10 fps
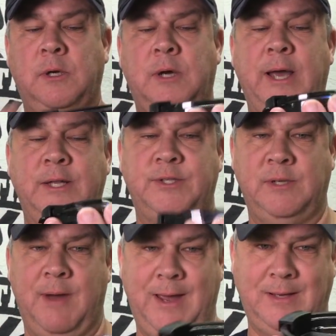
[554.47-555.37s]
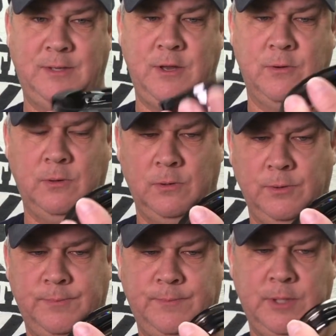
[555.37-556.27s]
I can see my 18-year-old
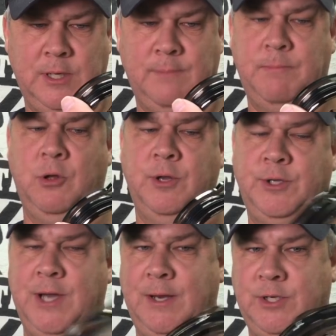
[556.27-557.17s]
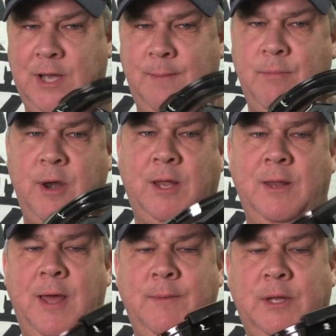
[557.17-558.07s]
bull in a china shop breaking
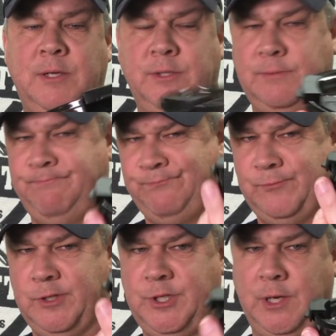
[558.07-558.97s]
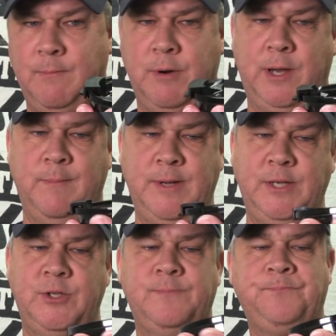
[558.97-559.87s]
that because she can break a
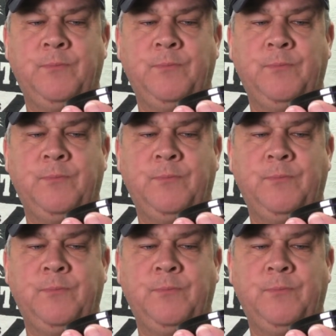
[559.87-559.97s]
beach.